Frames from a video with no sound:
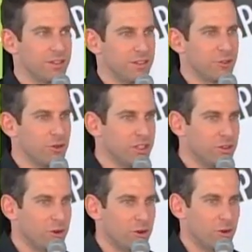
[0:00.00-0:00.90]
The truth
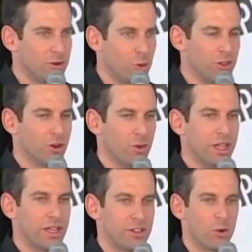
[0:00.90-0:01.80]
is, North
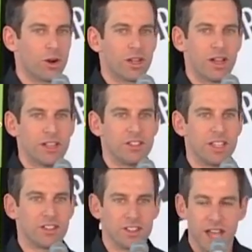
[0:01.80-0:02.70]
Korea is organized
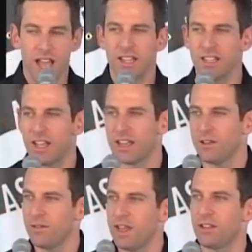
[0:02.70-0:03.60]
exactly like
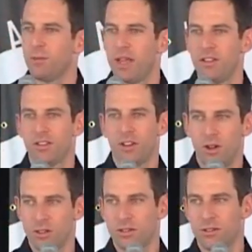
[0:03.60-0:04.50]
a faith-based
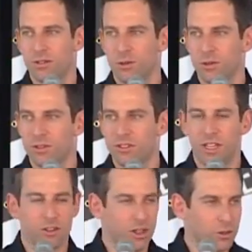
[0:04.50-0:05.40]
cult,
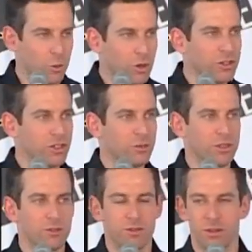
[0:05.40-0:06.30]
centered on the
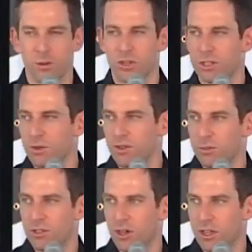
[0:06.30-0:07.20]
worship of
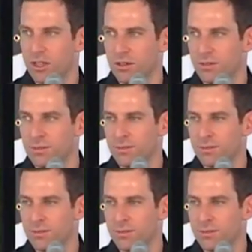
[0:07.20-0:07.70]
Kim Jong-il.